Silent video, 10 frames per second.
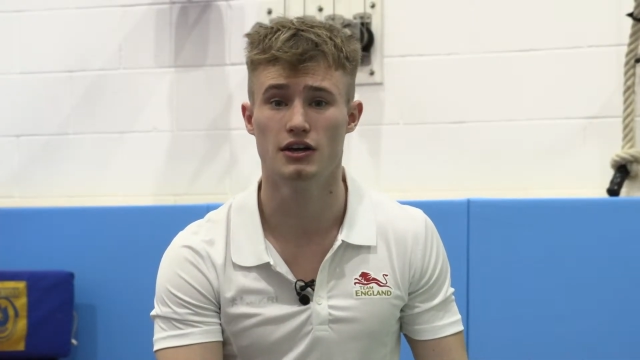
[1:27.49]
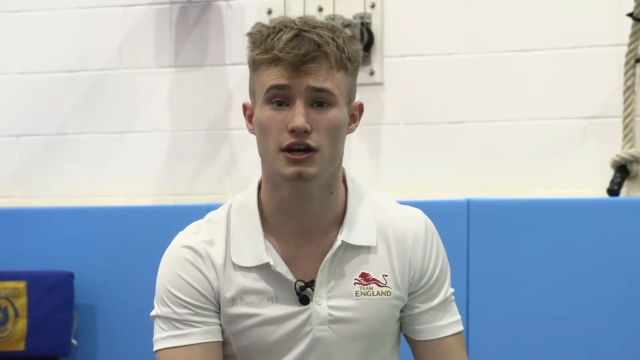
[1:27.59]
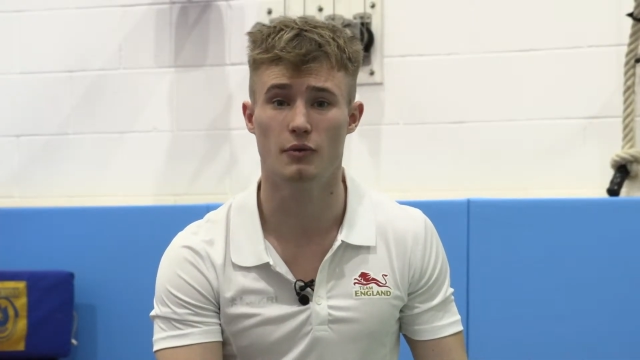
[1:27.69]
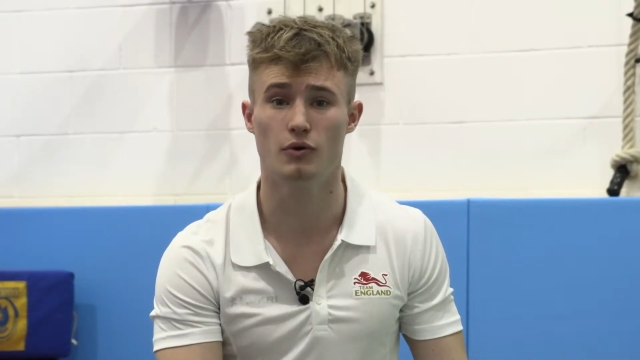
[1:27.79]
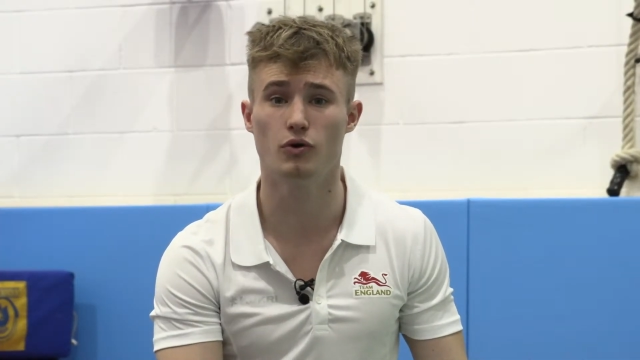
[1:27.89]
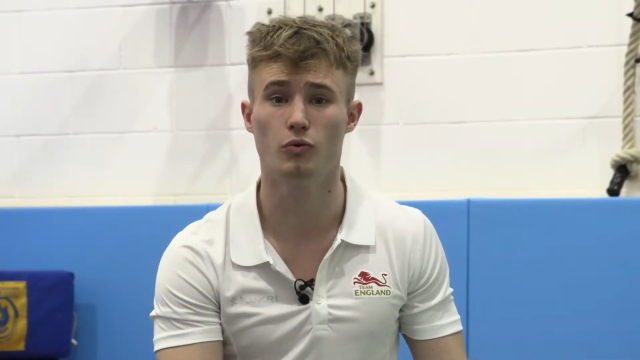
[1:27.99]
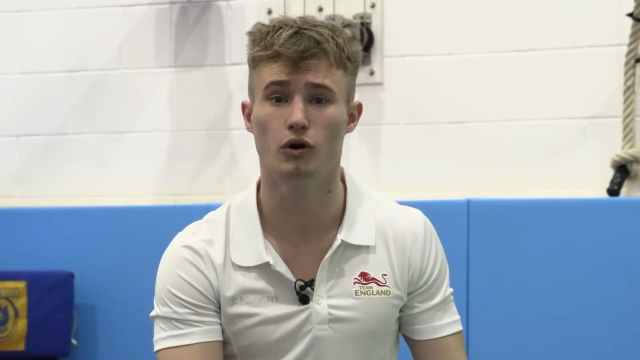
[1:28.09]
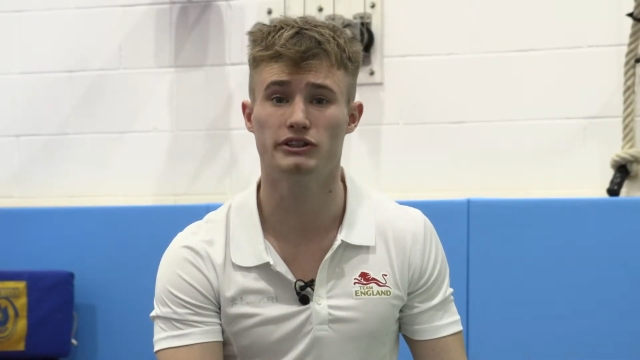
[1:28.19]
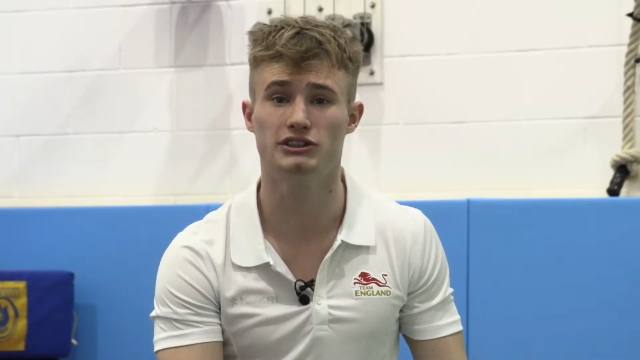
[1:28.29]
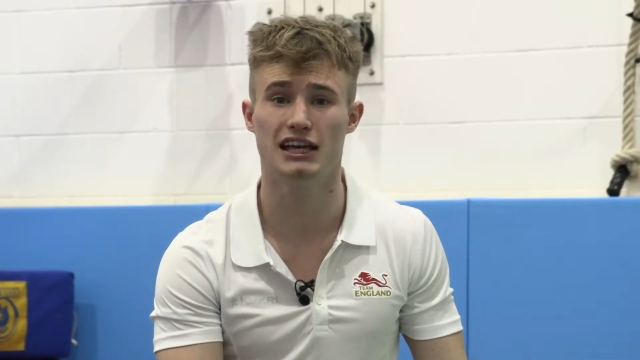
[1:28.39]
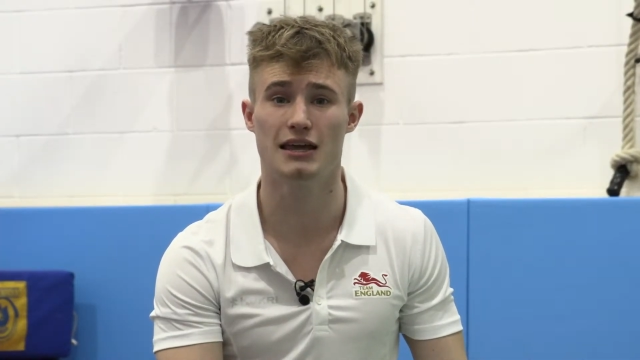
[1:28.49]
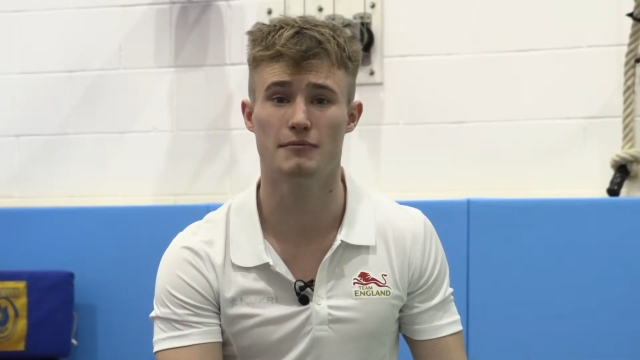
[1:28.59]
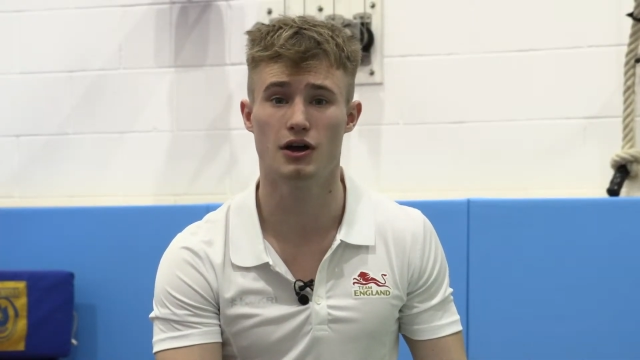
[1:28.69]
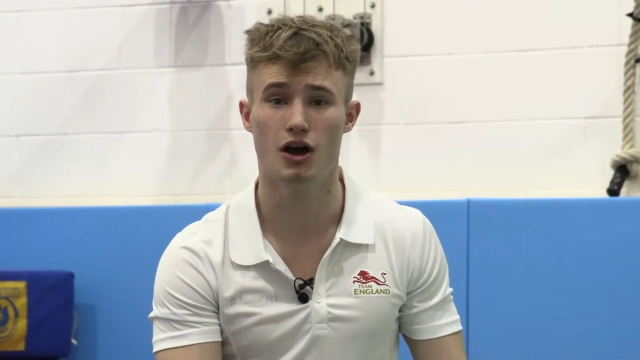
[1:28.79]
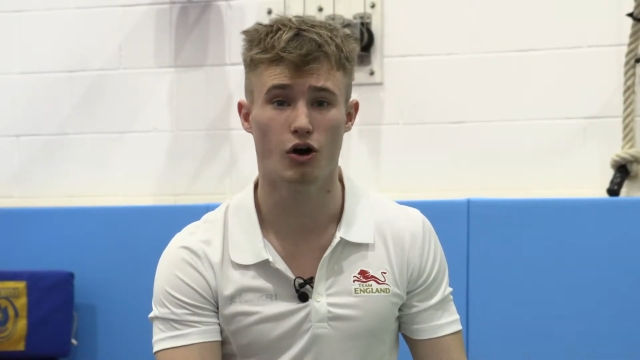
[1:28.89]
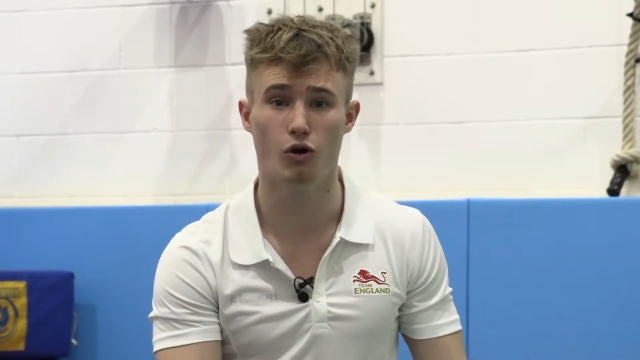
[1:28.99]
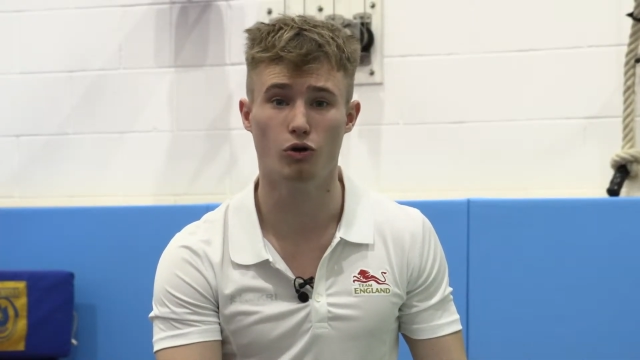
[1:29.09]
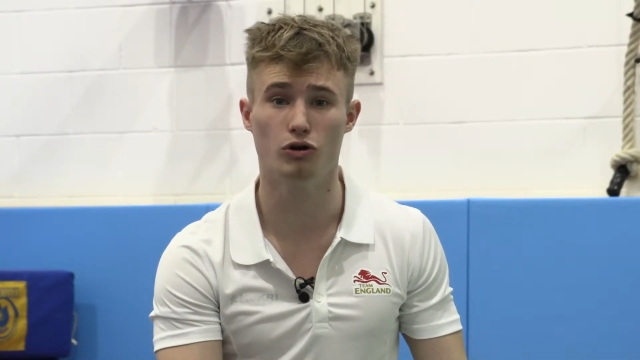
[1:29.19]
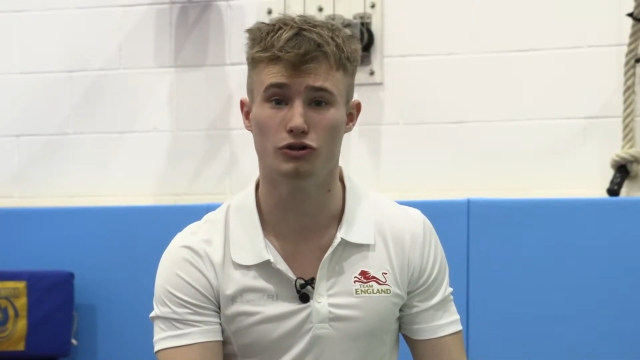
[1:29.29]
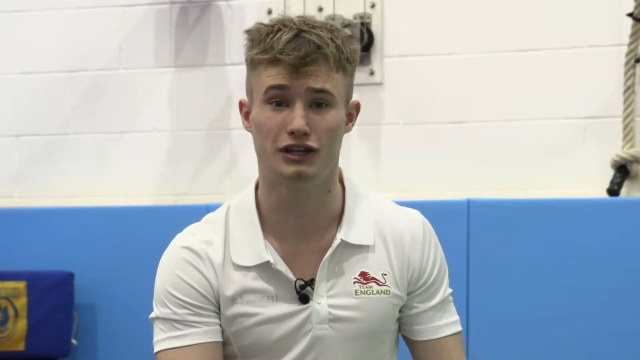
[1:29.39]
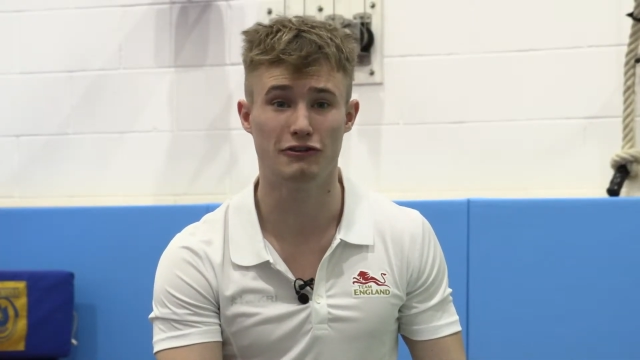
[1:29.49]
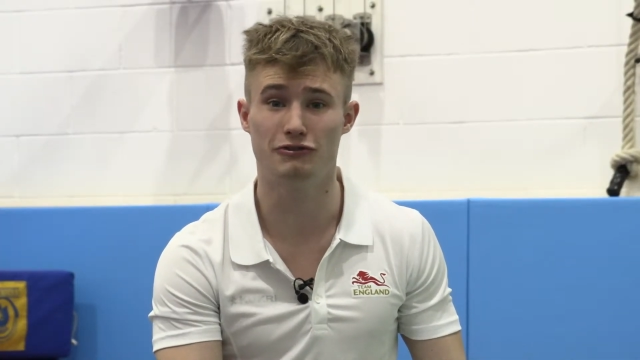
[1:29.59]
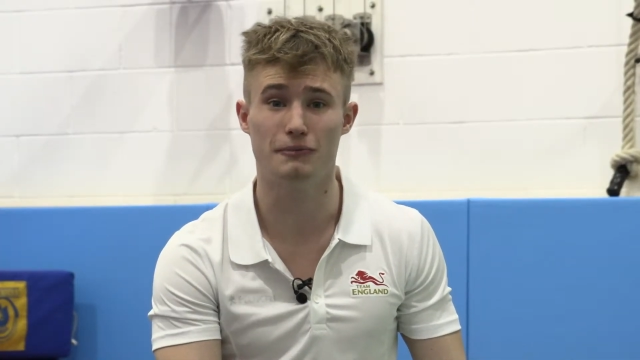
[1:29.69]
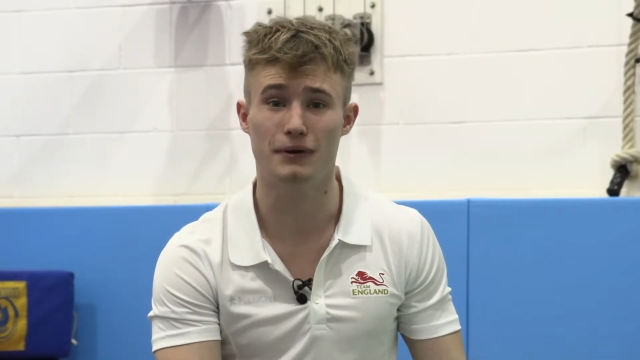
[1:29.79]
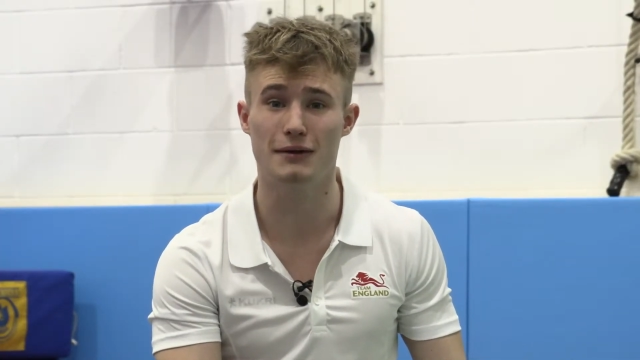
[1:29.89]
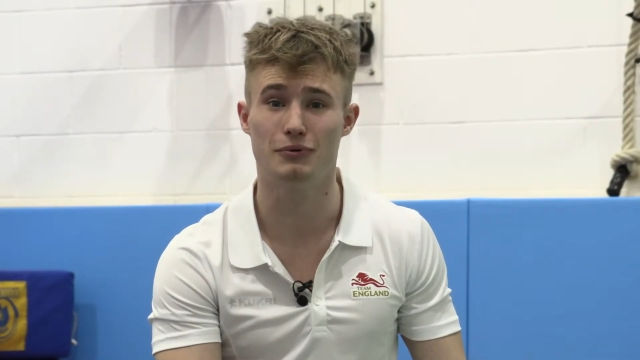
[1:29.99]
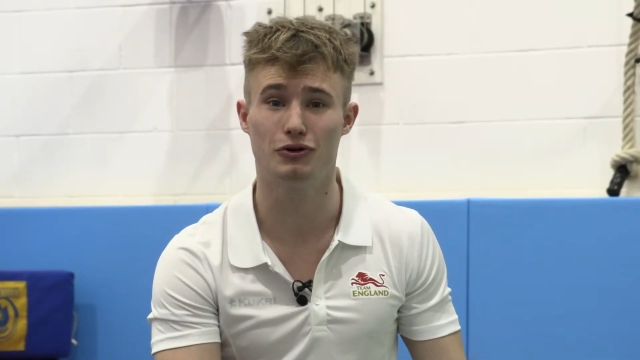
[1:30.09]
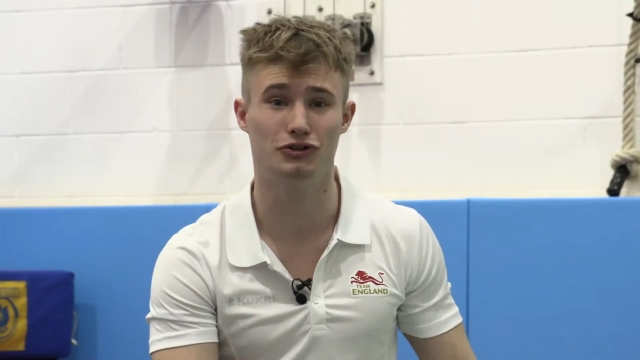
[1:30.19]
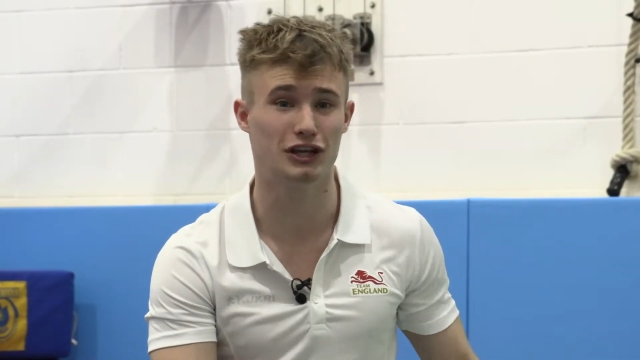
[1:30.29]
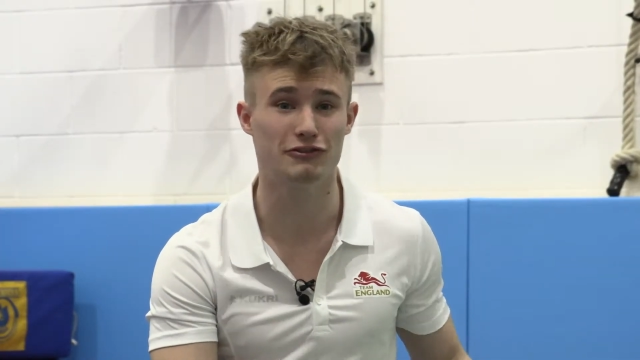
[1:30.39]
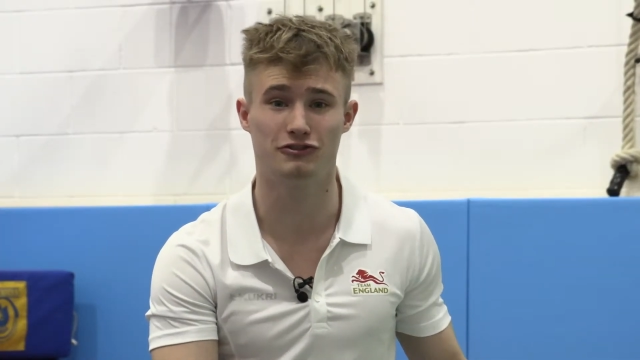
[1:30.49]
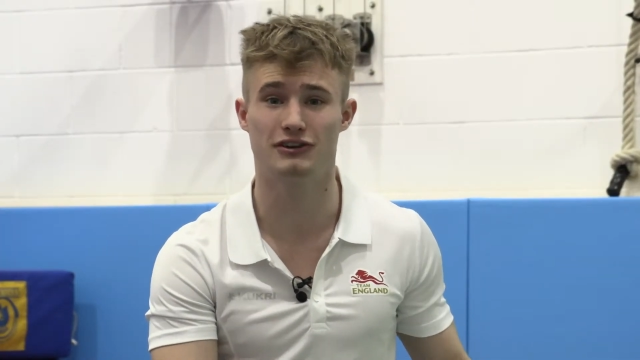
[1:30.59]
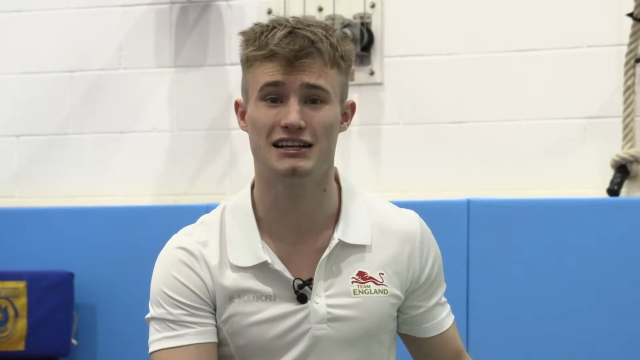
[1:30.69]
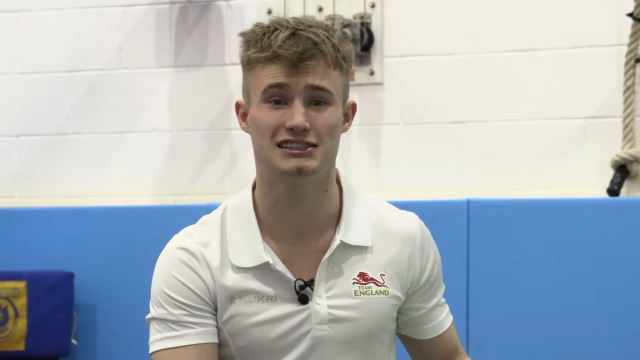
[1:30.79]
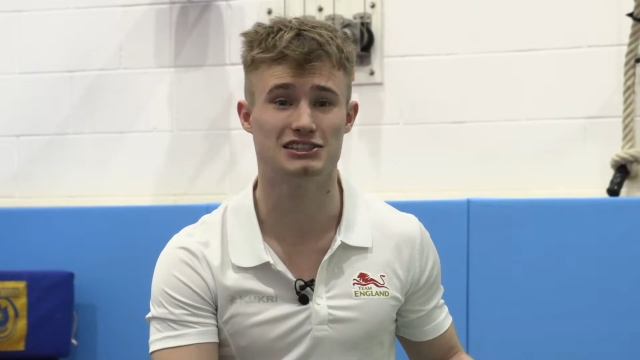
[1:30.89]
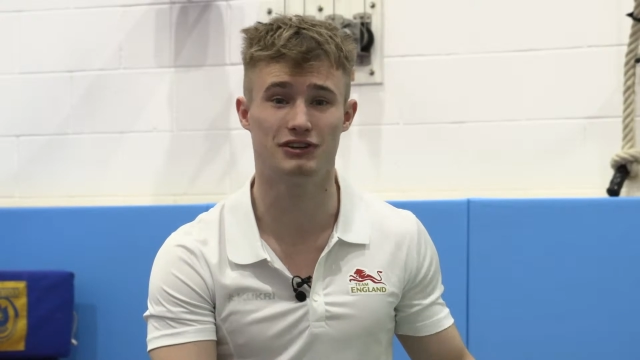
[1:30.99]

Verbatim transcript: You know, we're all one team, all different people, different races,